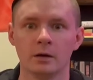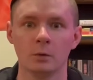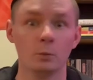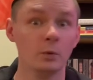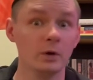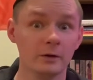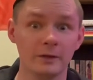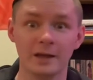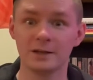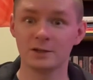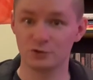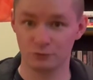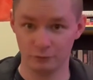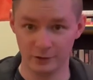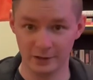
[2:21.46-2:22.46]
We're then
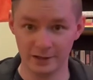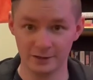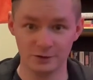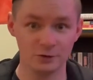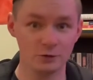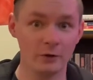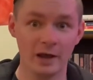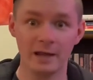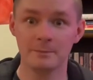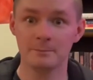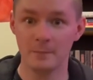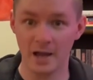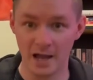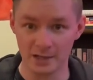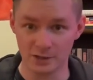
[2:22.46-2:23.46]
treated to a
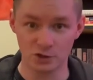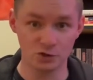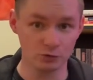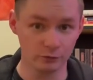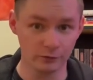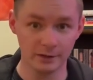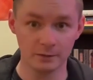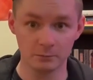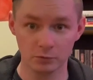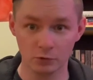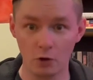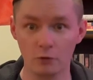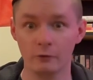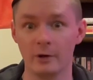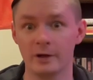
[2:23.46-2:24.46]
match joined in
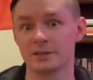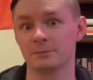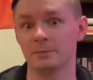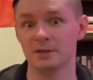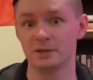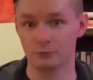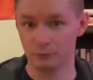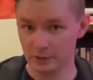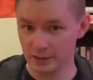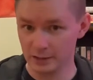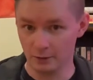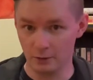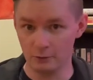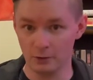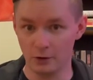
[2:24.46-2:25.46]
progress between
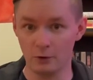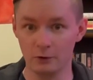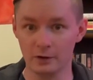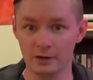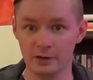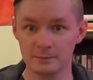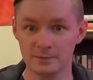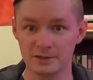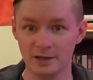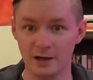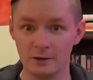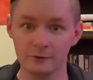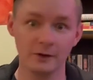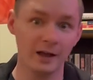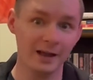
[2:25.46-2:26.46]
Hulk Hogan
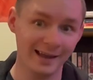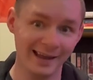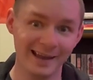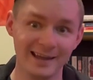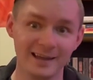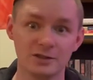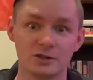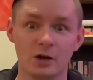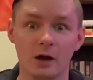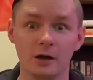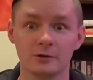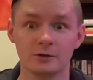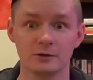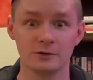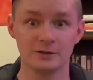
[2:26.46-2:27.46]
himself and
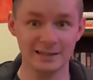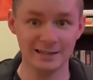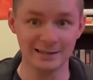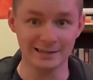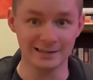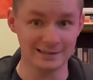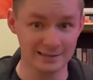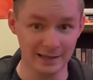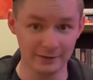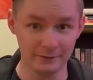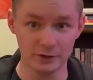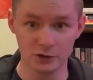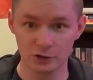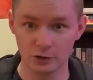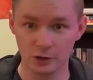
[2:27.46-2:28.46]
Dr. D, David
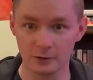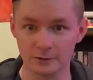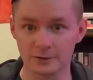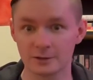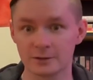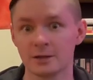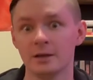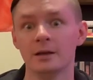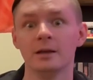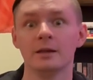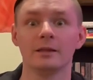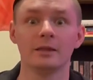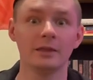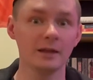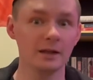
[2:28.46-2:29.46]
Schultz. The
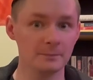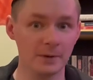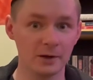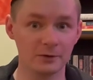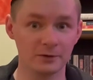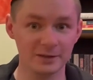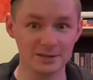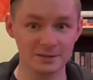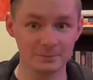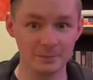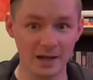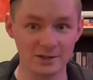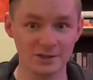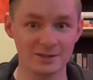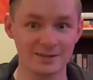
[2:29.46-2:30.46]
thing about this
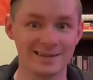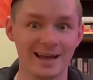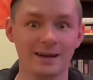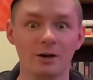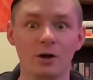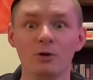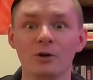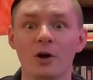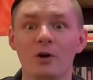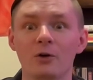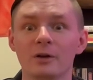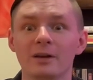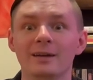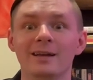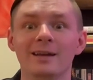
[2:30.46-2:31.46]
match is that Hulk
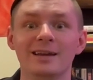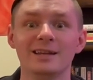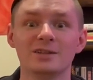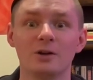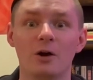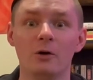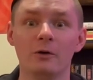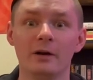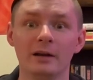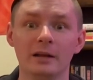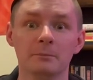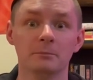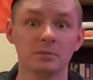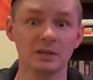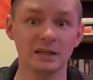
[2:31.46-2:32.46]
Hogan is already
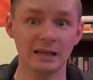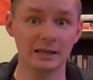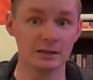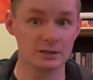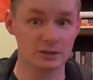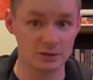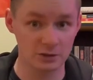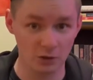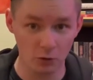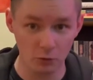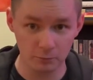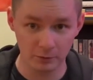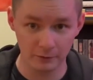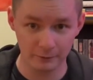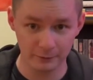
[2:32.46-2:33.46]
bleeding so
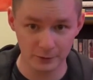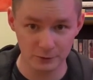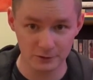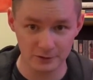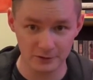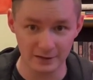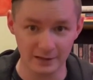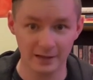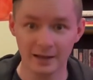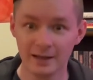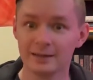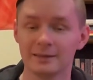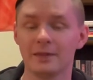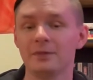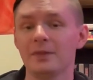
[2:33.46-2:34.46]
profusely
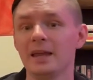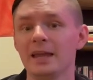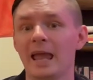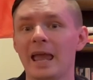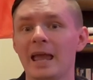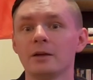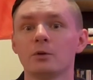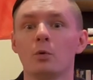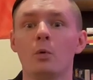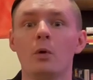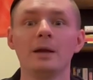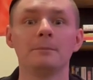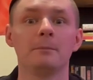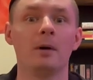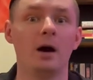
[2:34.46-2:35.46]
that they can't
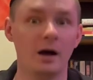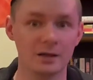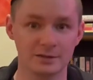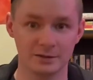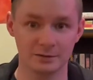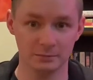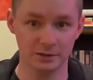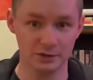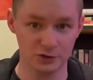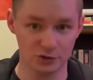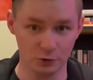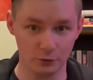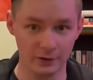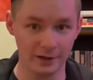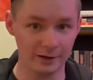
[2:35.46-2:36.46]
quite possibly
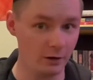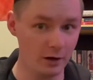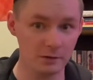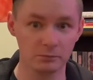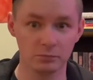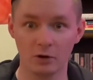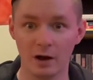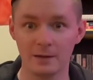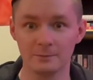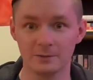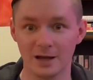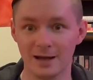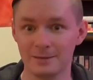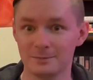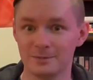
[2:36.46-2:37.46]
show that on
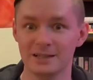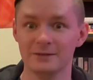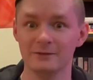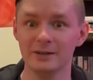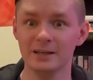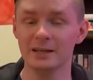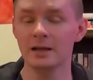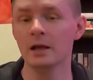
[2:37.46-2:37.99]
primetime TV,